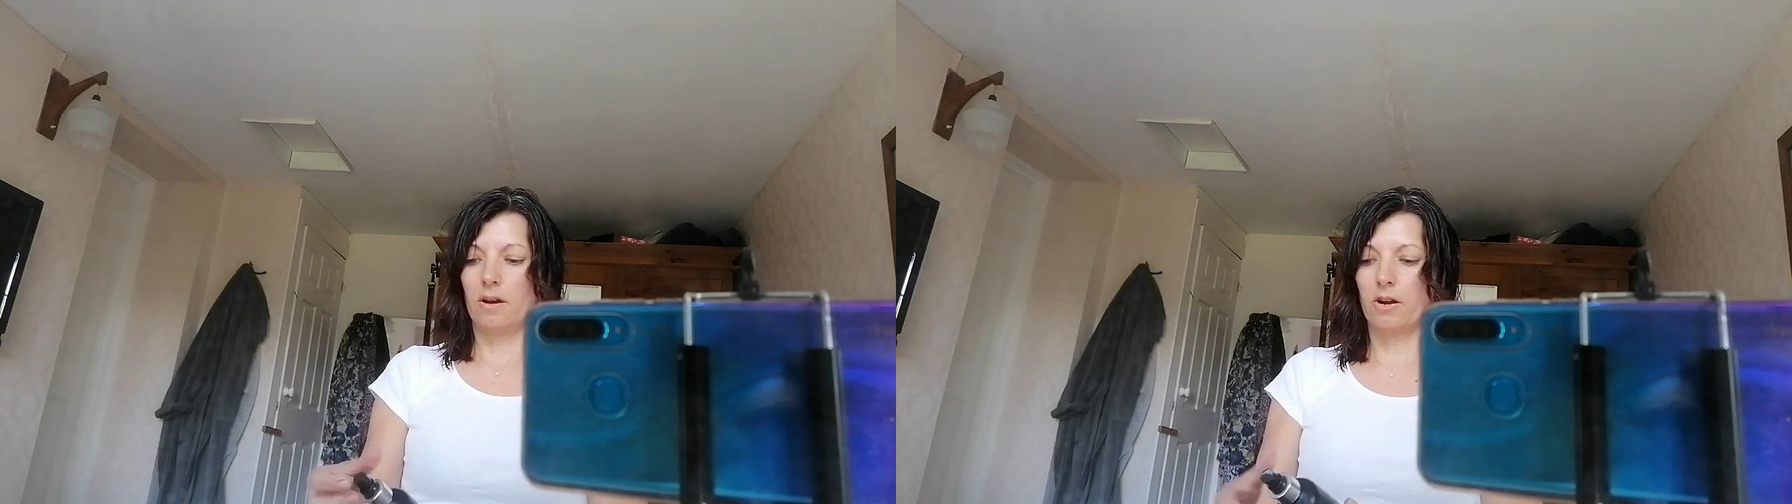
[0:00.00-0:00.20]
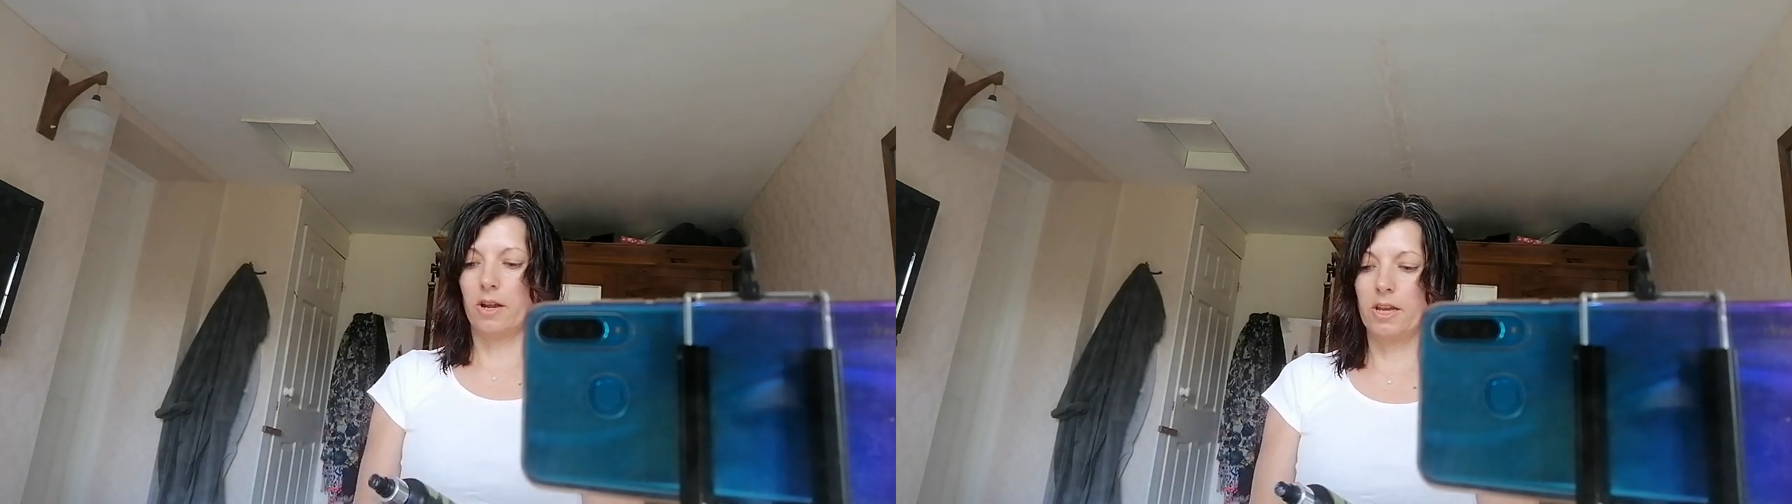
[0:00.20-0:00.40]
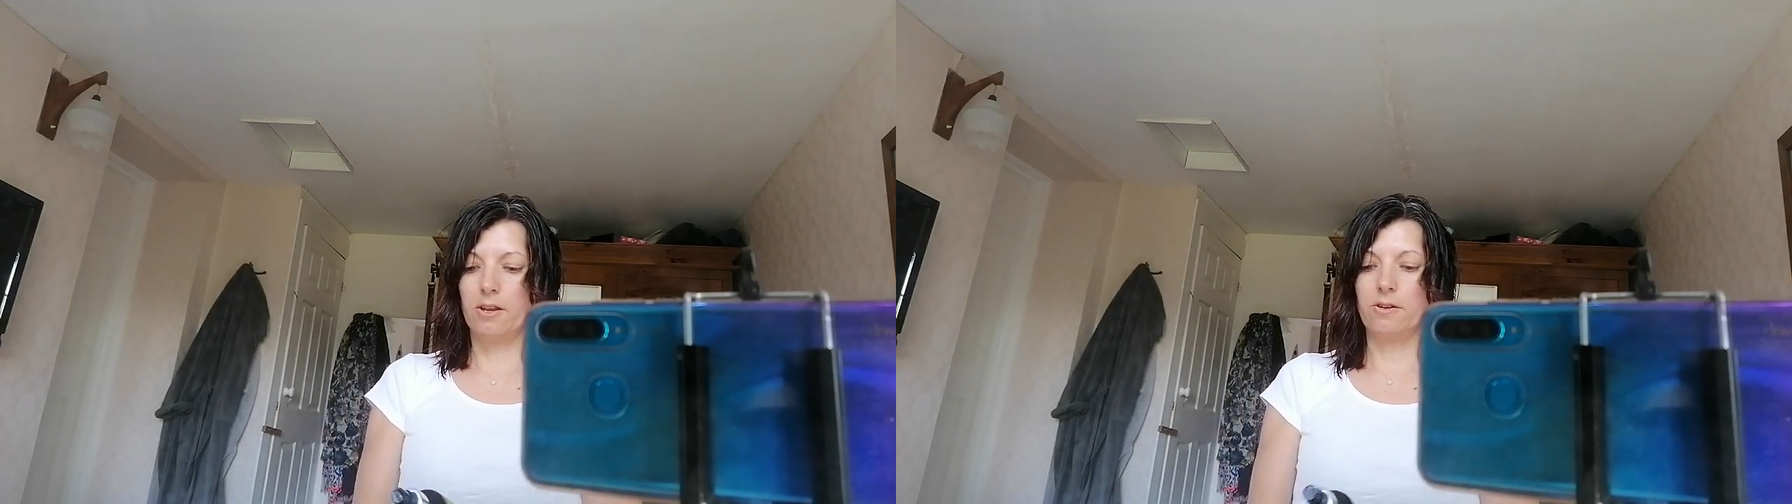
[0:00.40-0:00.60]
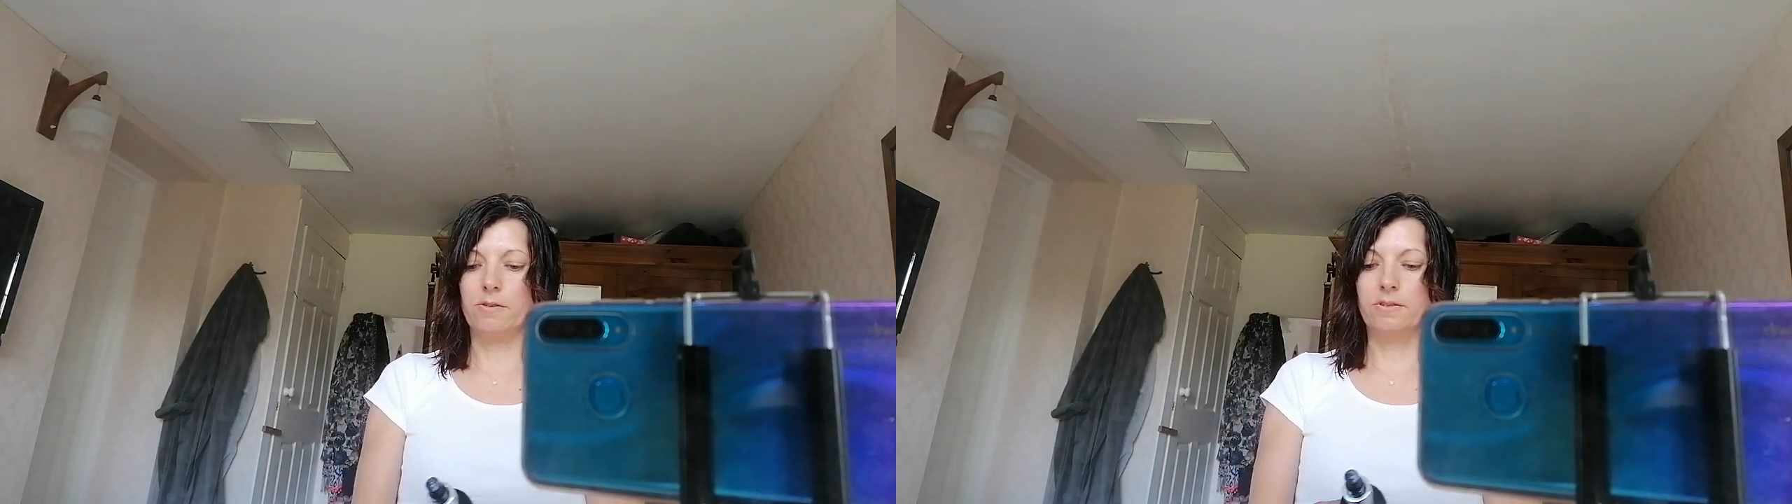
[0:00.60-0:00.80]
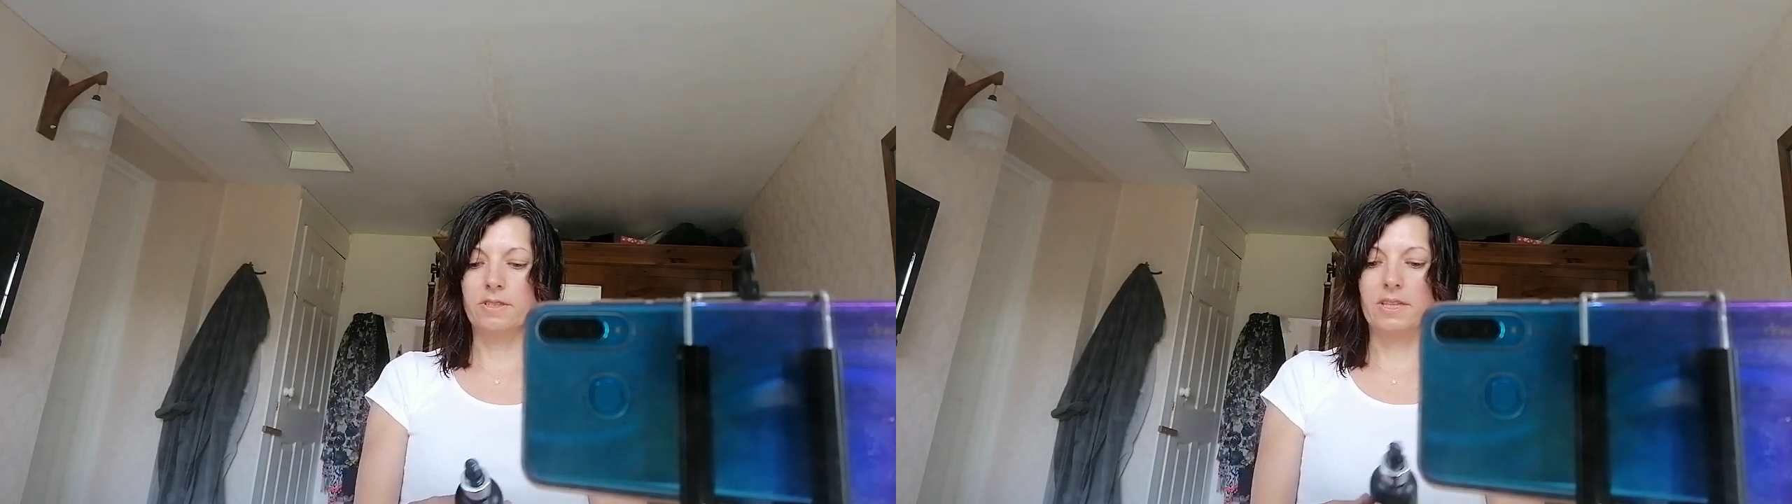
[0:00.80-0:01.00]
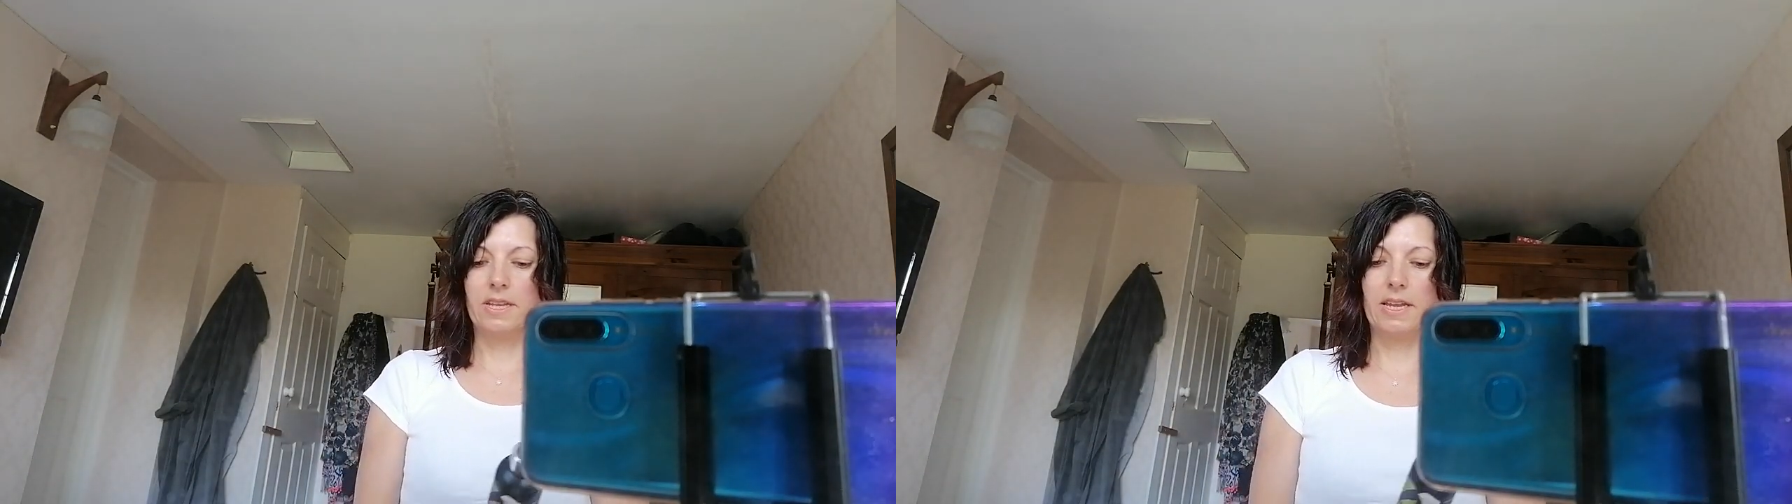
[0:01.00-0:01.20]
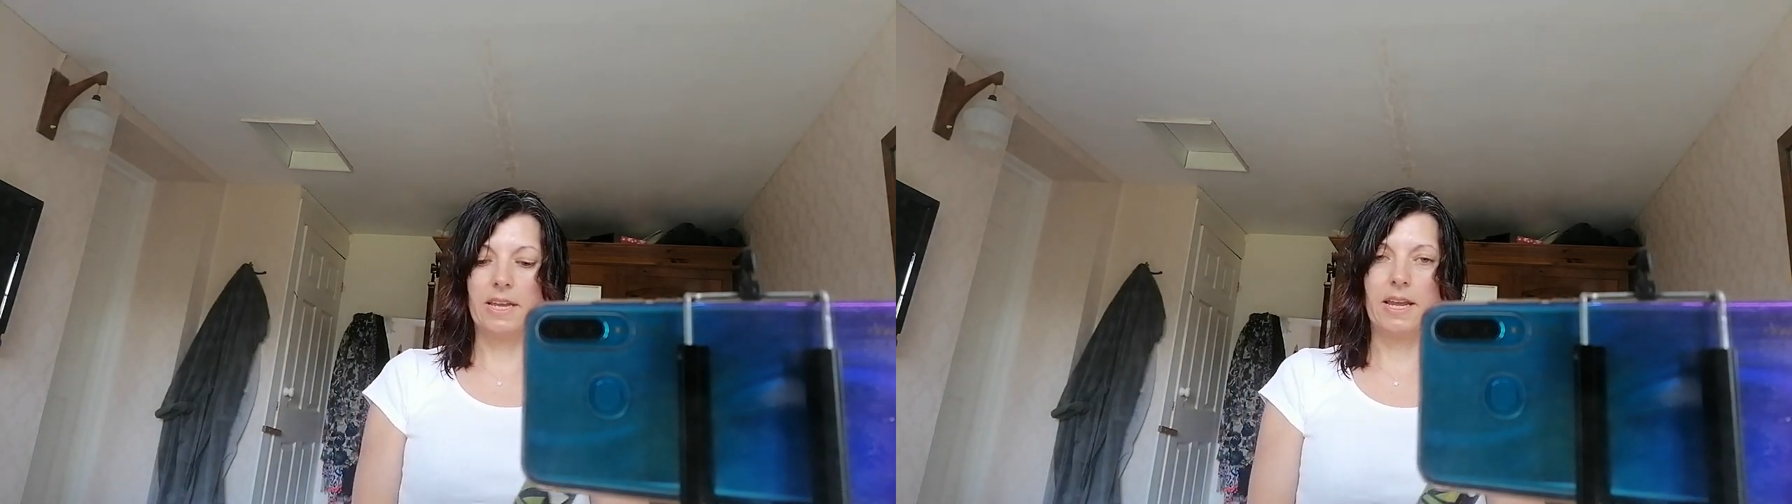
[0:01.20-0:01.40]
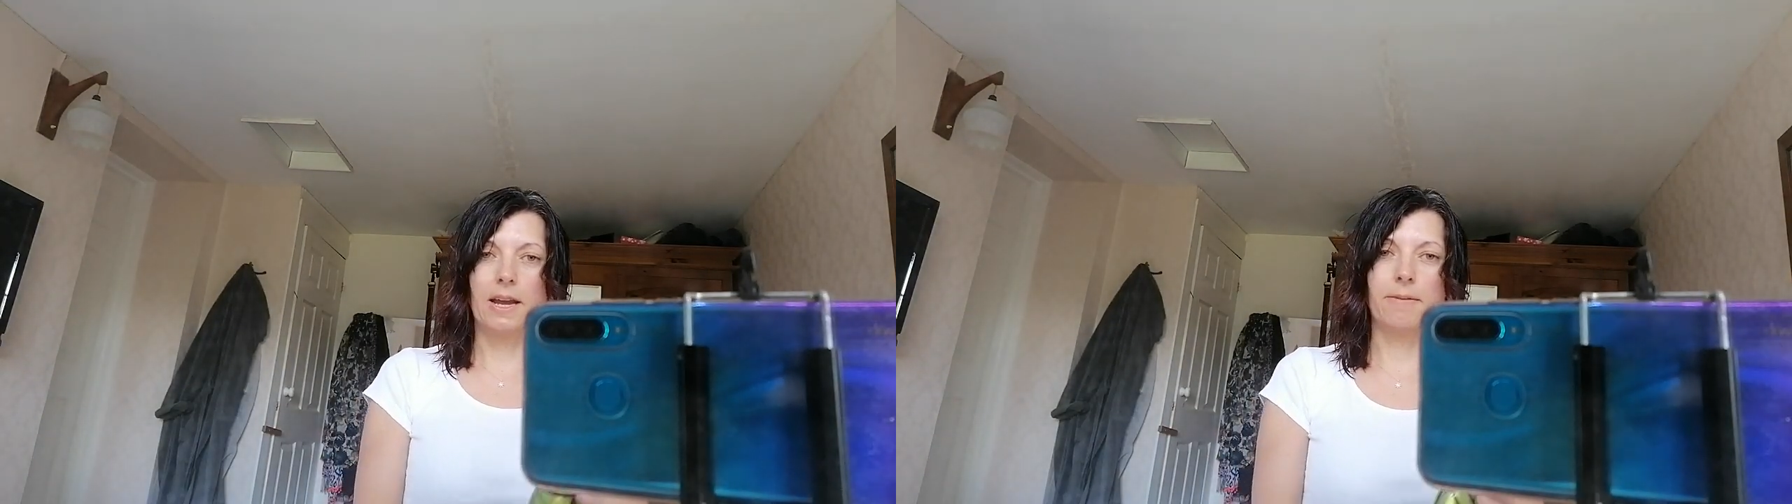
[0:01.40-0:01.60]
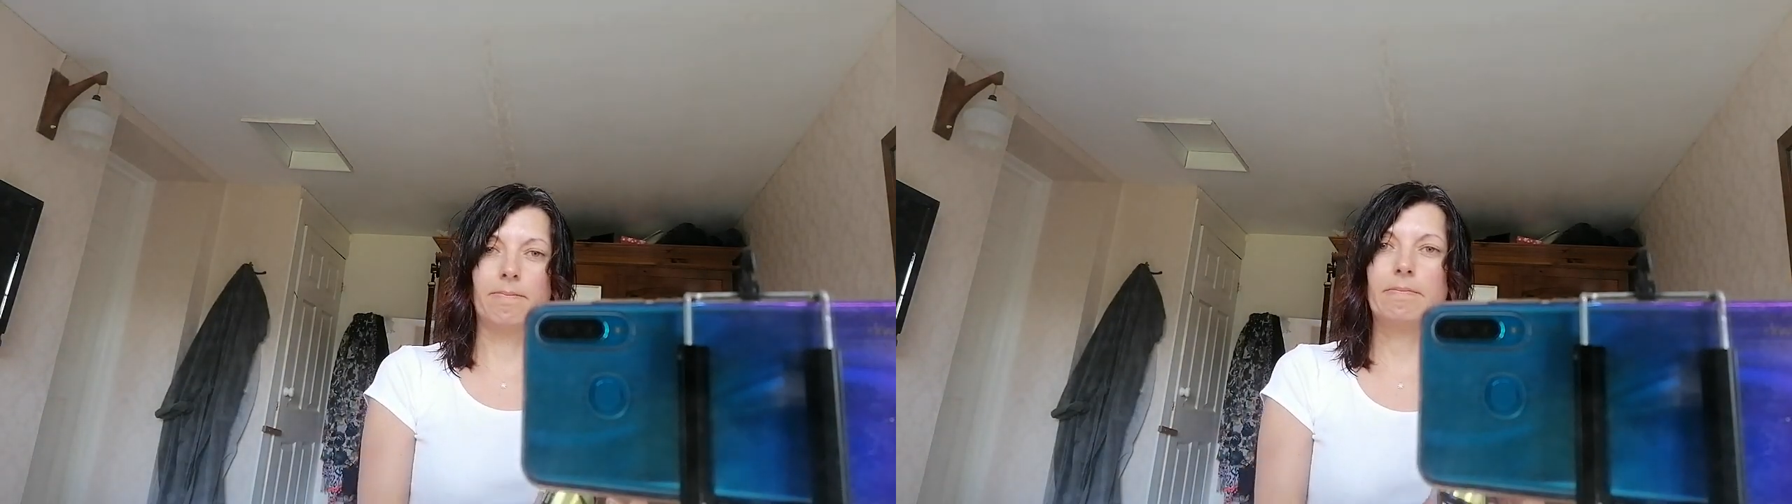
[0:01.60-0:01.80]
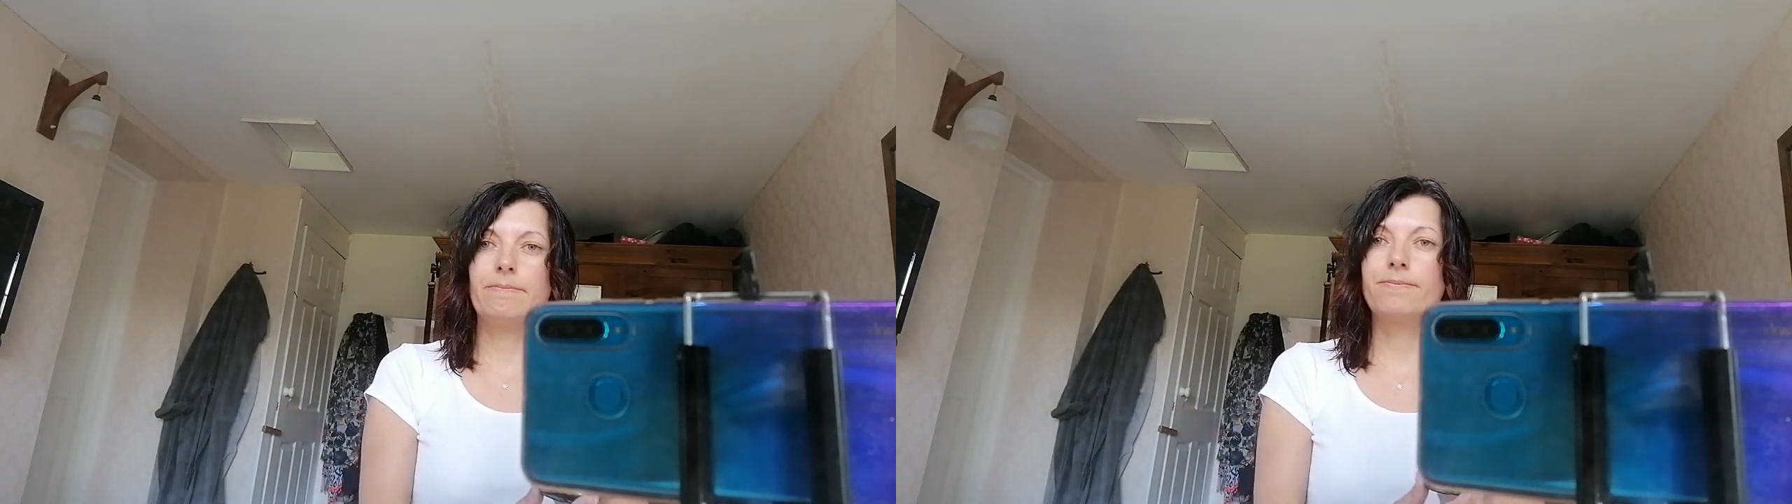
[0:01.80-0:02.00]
I use the